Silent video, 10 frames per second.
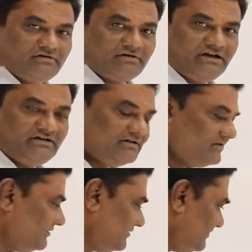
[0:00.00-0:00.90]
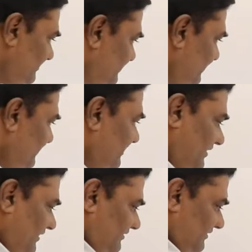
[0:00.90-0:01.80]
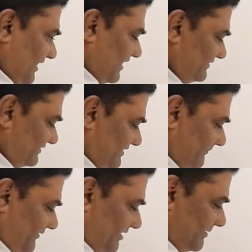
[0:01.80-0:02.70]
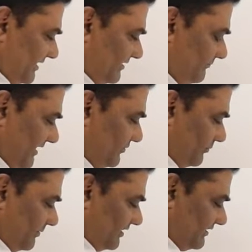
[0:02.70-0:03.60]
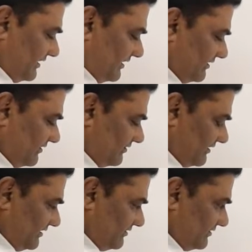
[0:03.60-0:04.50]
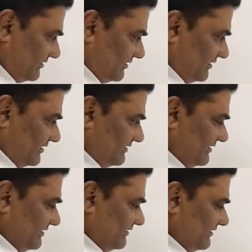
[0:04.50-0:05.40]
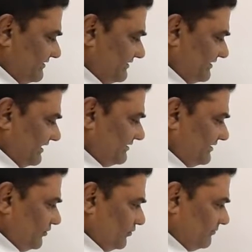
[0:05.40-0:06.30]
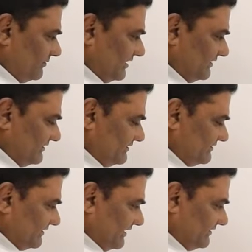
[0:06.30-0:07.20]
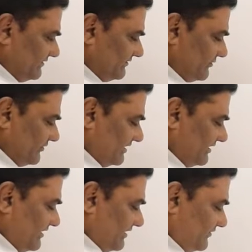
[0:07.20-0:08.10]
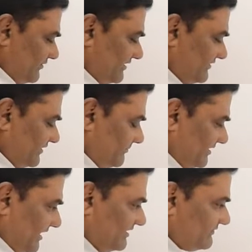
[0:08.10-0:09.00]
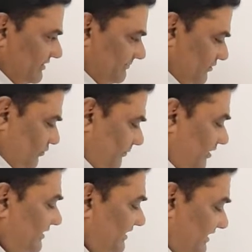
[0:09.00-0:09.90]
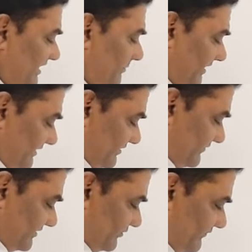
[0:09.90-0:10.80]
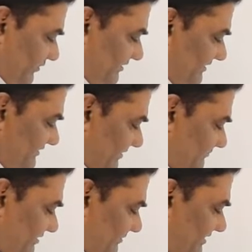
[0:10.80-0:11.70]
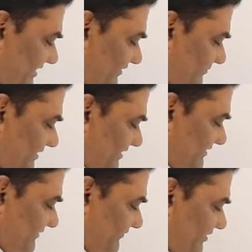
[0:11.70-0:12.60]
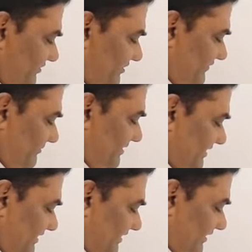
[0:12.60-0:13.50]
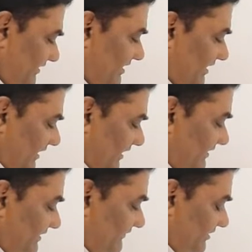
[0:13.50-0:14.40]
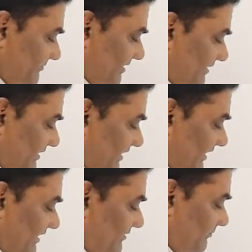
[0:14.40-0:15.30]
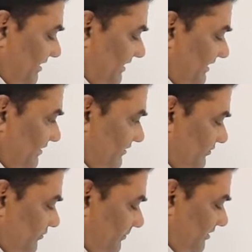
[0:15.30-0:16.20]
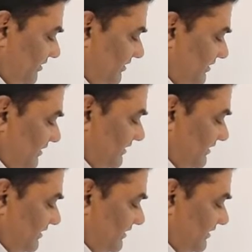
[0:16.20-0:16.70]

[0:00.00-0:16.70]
Right? See, the last step will be n by 2 power k, right? See, this is n cube and this is n square. So this will be last will be 2 power k minus 1. So for this something will be there, some function will be there here and it will be n by 2 power